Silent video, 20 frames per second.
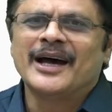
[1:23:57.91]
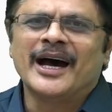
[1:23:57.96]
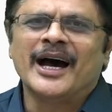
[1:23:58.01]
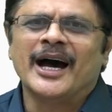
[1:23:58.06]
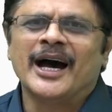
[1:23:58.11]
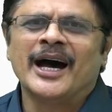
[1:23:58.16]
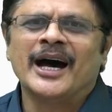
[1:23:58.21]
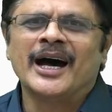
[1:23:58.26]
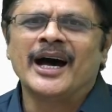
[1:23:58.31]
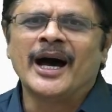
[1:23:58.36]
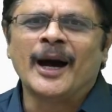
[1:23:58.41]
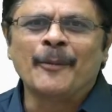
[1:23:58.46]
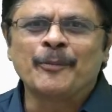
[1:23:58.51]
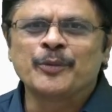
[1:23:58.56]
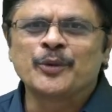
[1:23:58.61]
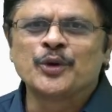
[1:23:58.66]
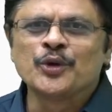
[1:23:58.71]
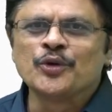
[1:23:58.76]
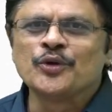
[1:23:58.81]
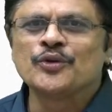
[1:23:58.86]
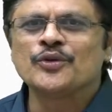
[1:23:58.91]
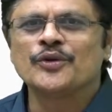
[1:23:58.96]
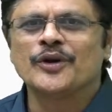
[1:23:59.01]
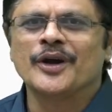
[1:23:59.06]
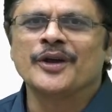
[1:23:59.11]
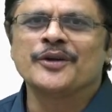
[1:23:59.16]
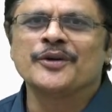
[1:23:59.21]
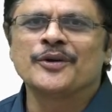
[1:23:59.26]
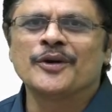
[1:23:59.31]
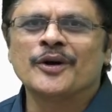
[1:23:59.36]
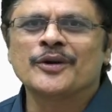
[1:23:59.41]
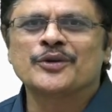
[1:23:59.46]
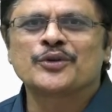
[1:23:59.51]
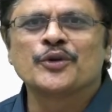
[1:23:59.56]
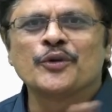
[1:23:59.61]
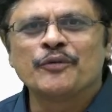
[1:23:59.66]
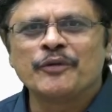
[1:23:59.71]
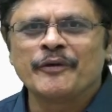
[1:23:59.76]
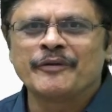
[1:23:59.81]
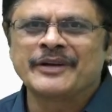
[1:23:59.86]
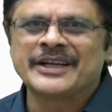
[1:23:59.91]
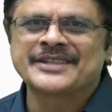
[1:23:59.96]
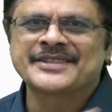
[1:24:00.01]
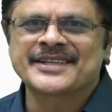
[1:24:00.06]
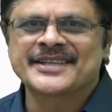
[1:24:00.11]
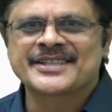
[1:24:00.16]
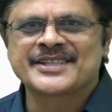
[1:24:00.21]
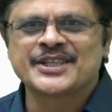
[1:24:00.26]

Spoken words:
up to 256,